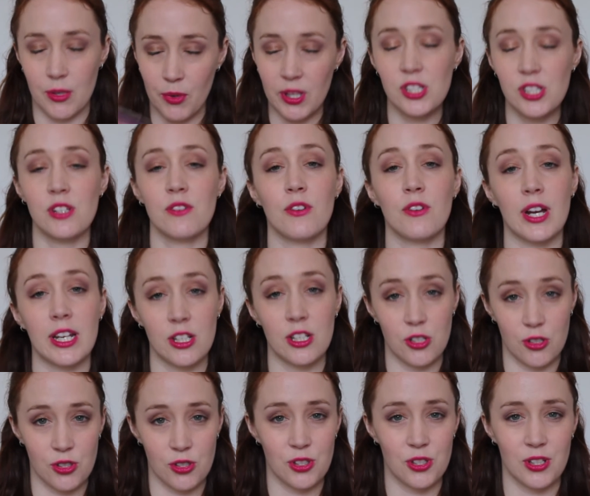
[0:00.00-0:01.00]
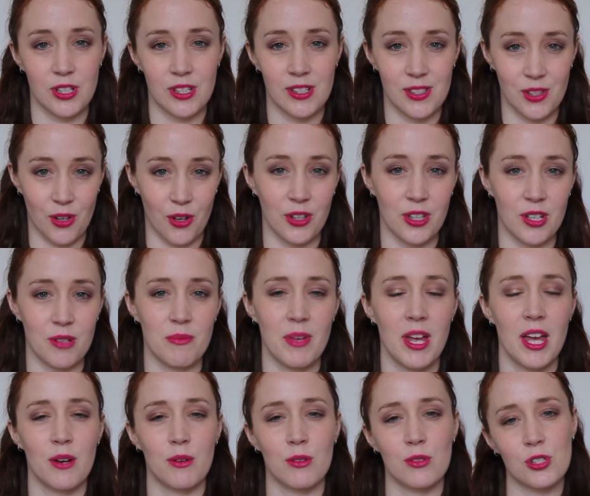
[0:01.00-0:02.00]
once you've graded your students on them,
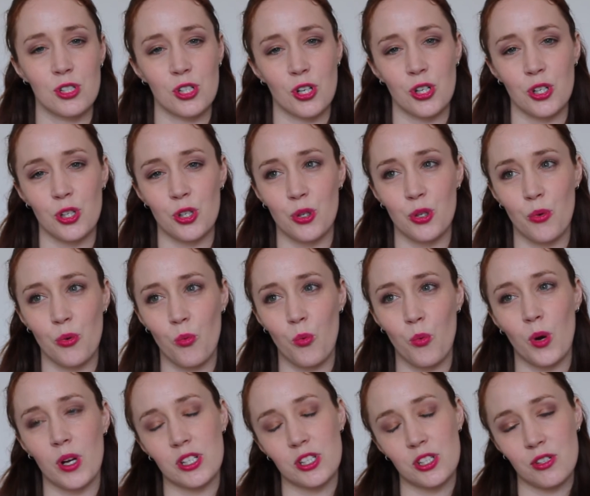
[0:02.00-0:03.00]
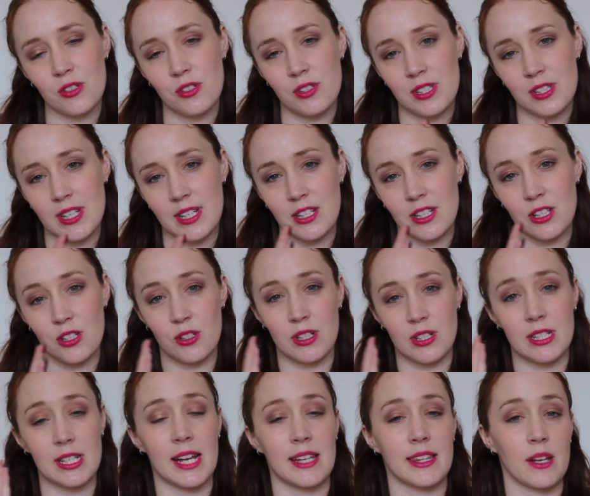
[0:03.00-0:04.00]
will show you what students need to
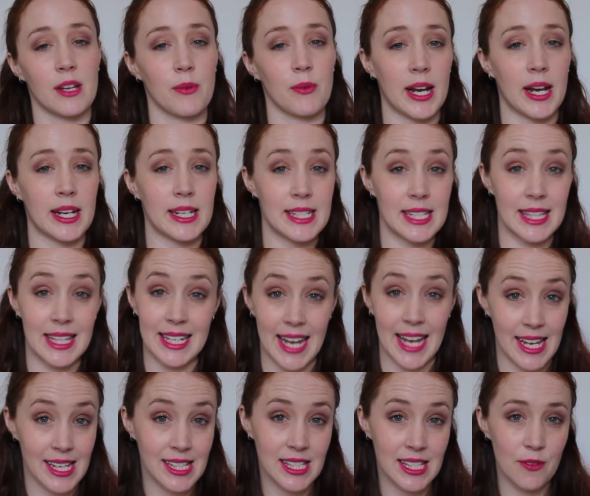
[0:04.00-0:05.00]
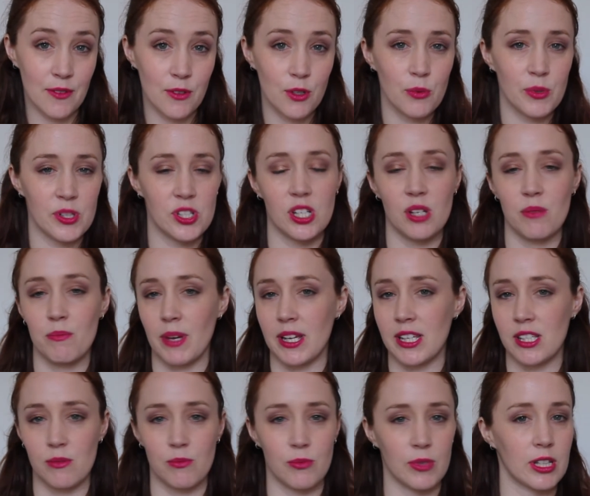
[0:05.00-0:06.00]
do to take their writing to the next level, which can
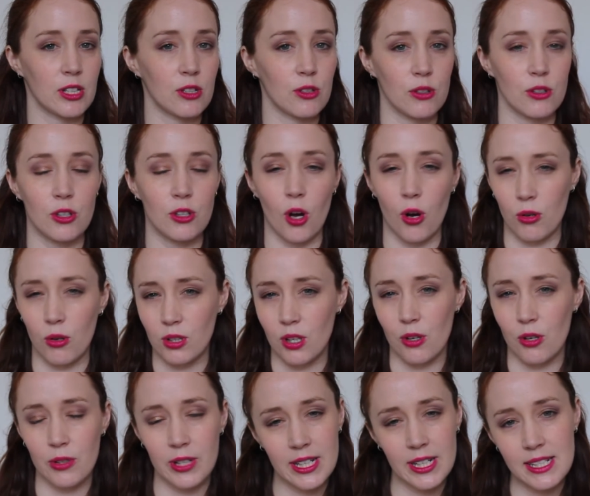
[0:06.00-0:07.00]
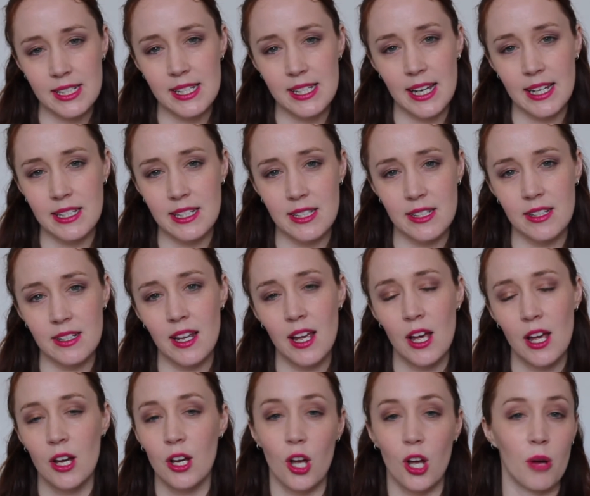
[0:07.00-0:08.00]
make some really good goal-orientated
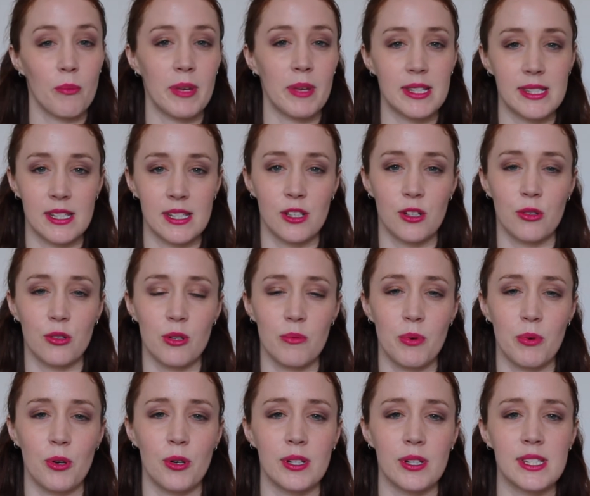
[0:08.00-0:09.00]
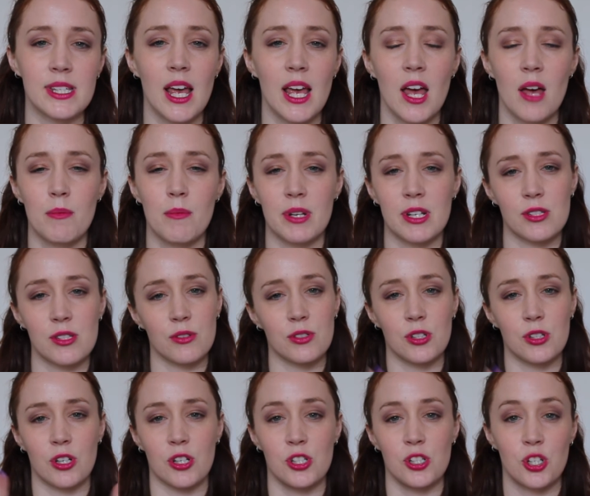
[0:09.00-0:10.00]
comments in your reports, but it's
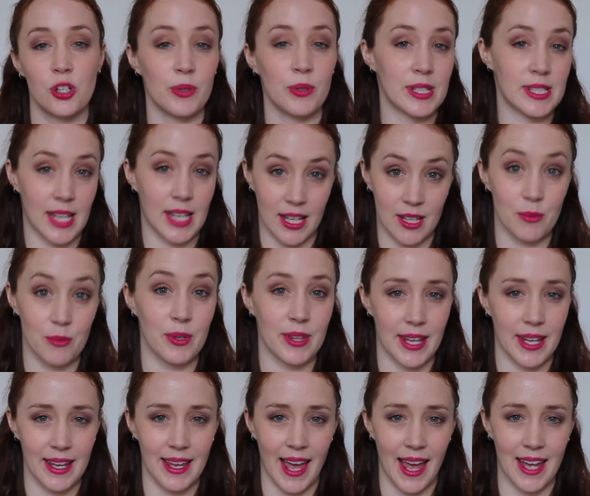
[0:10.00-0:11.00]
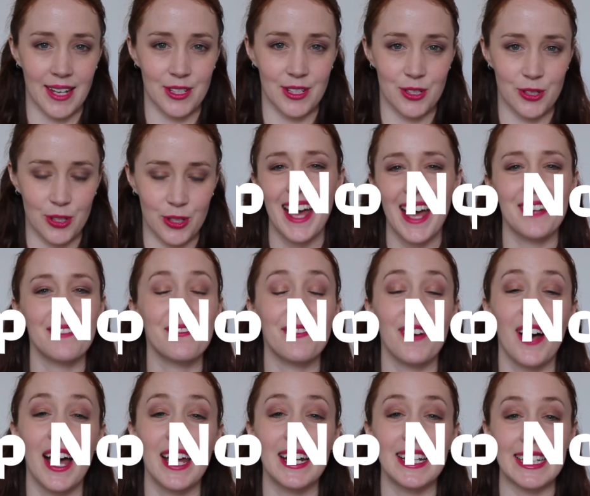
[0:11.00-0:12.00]
also going to show exactly what they can do. And
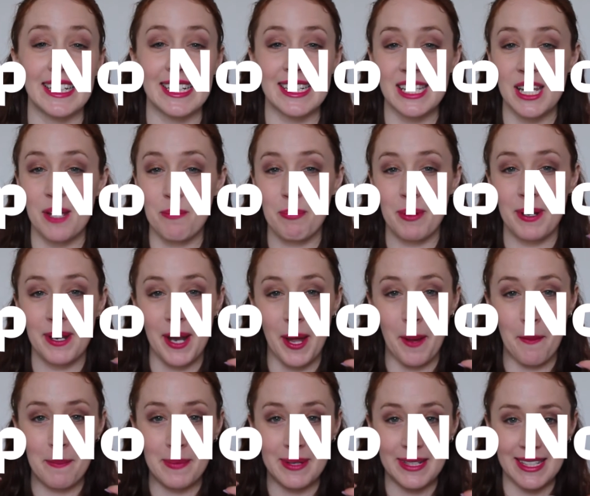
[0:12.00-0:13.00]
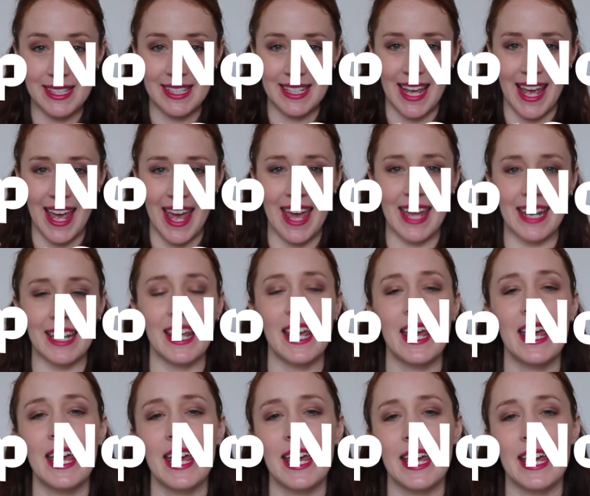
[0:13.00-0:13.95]
finally, tip number 10